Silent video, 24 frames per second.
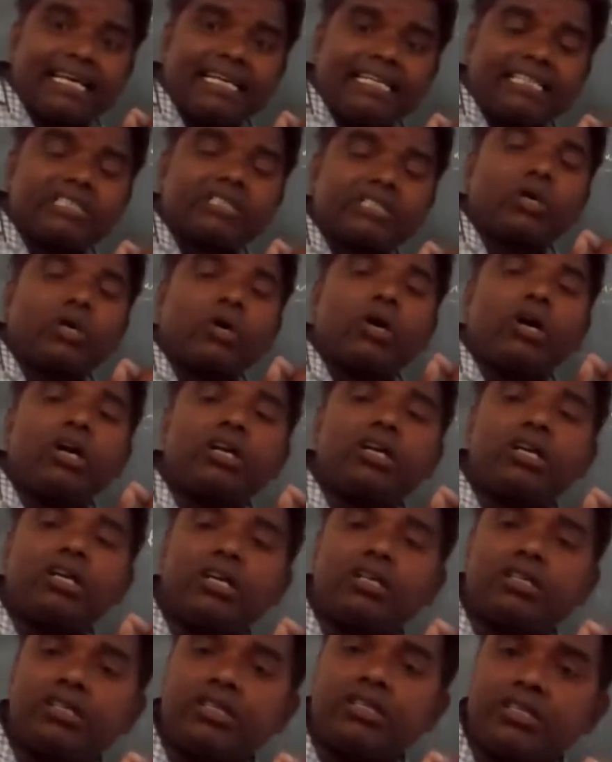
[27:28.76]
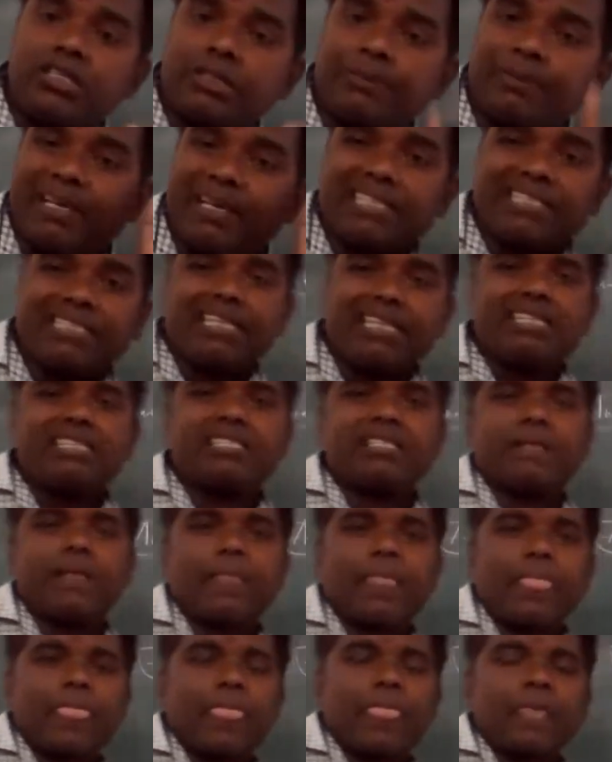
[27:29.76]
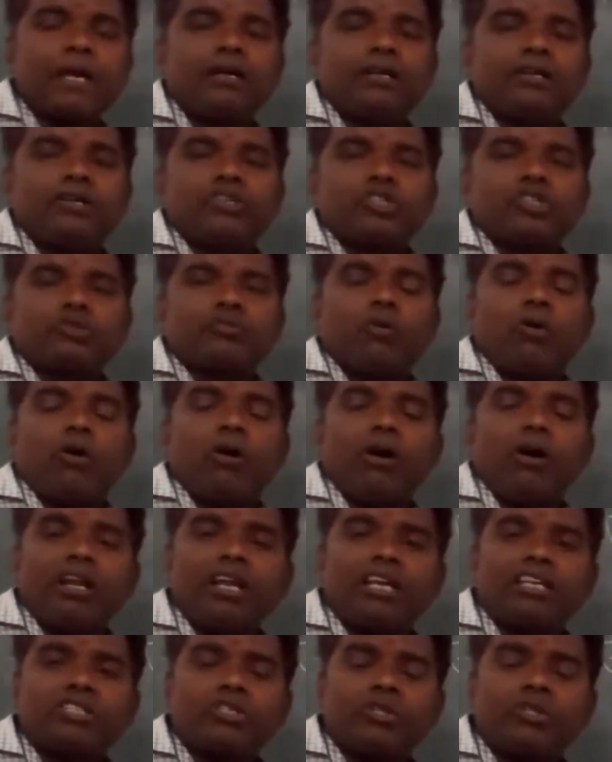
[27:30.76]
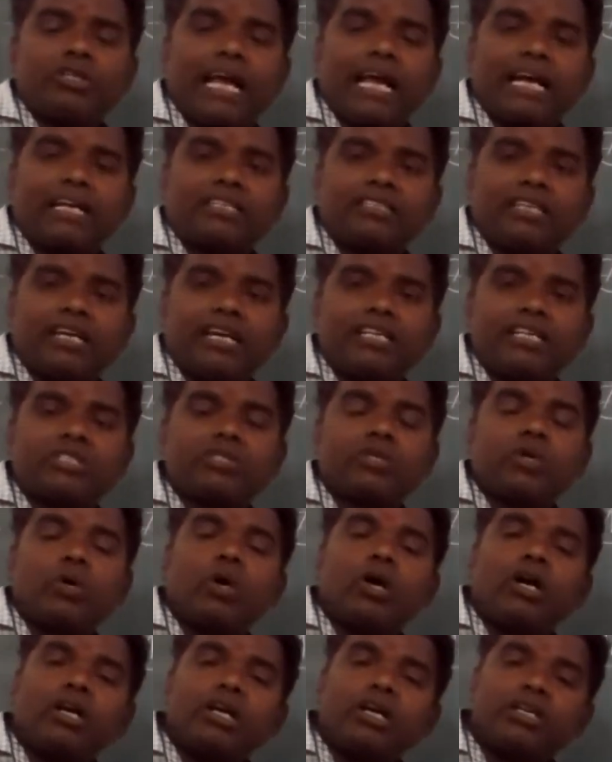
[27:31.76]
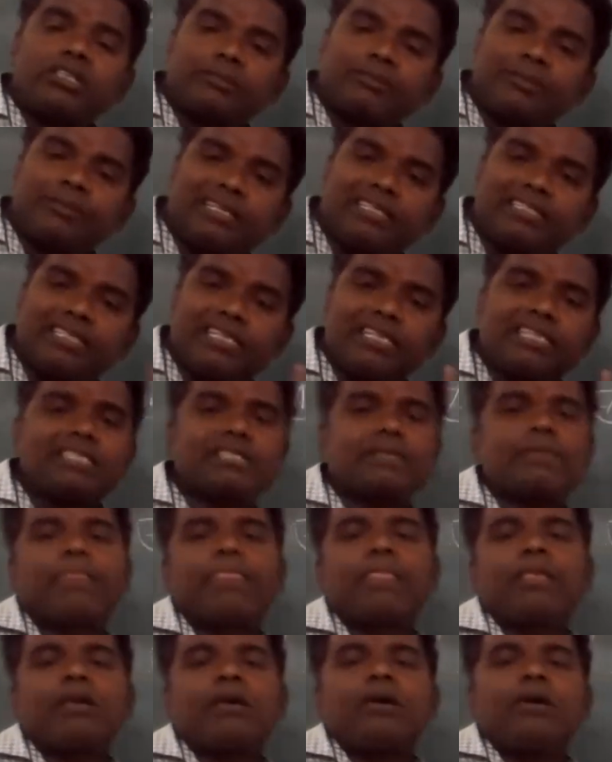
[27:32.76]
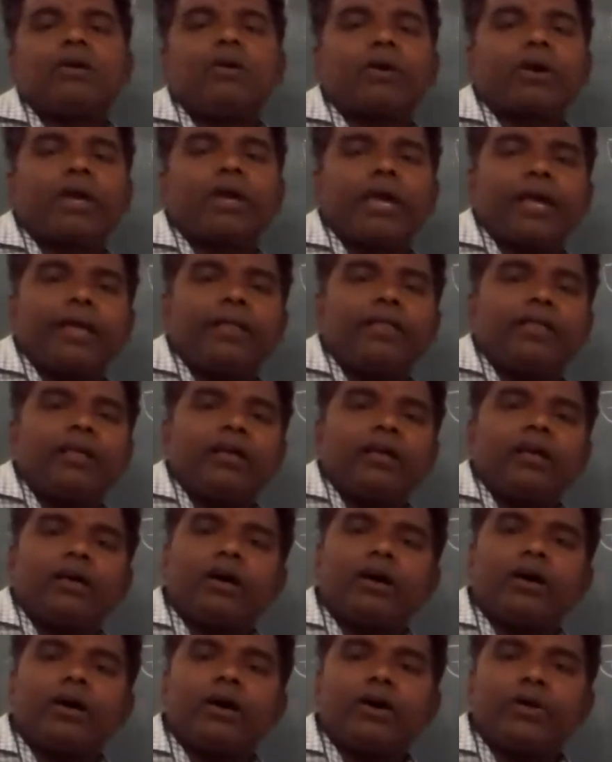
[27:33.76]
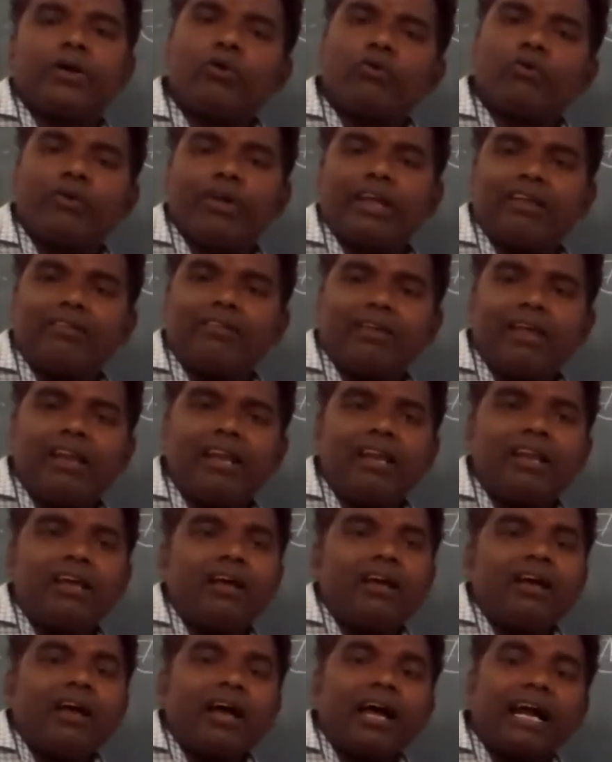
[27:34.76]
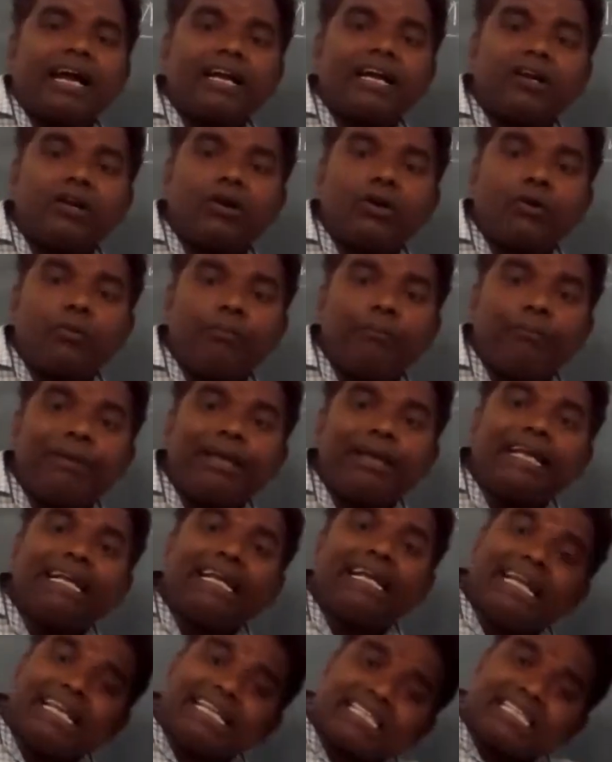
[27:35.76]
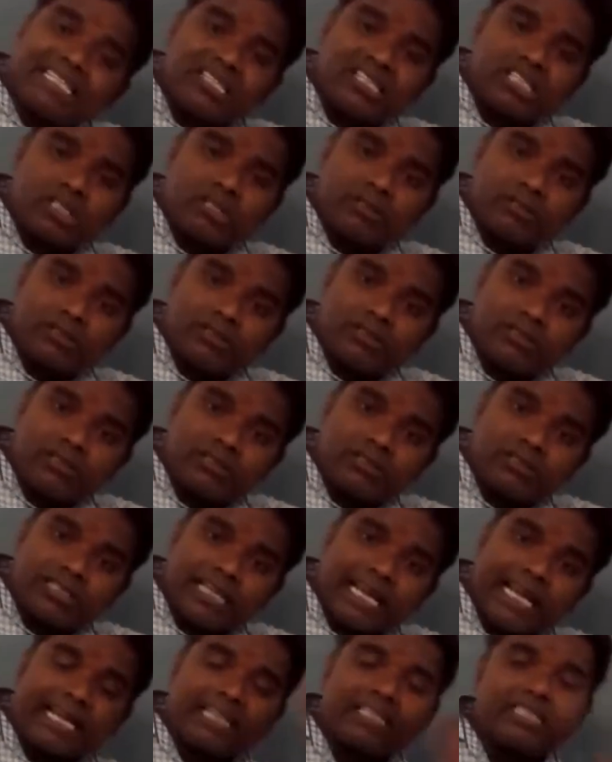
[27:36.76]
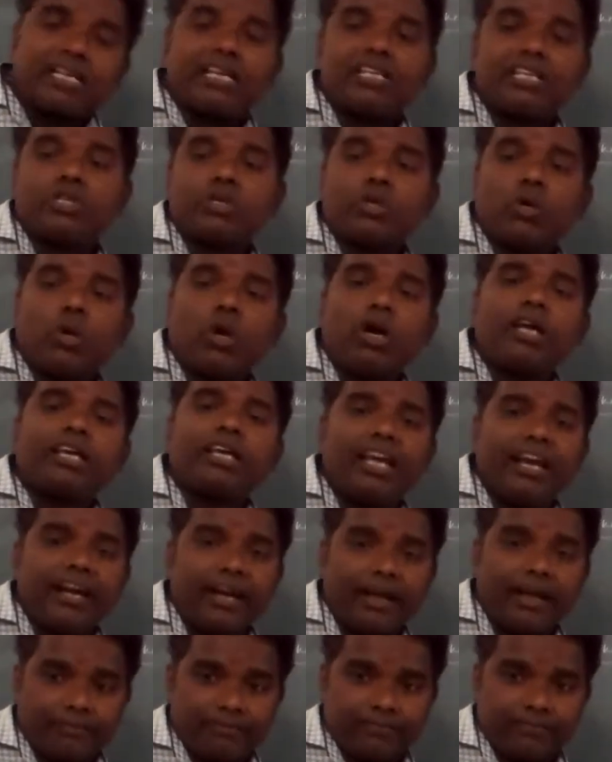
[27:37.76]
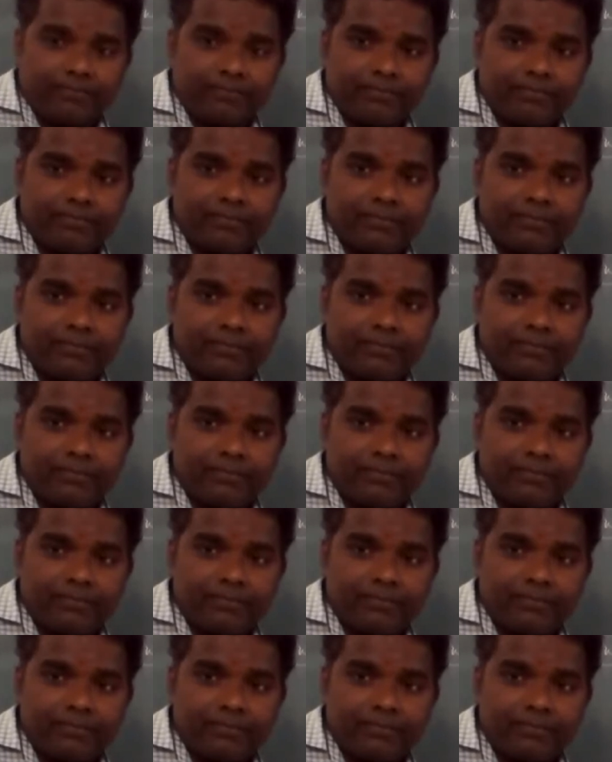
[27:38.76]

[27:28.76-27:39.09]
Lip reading: is called species. Smallest taxa is called species. Okay, you know very well. And the biggest taxa is called kingdom.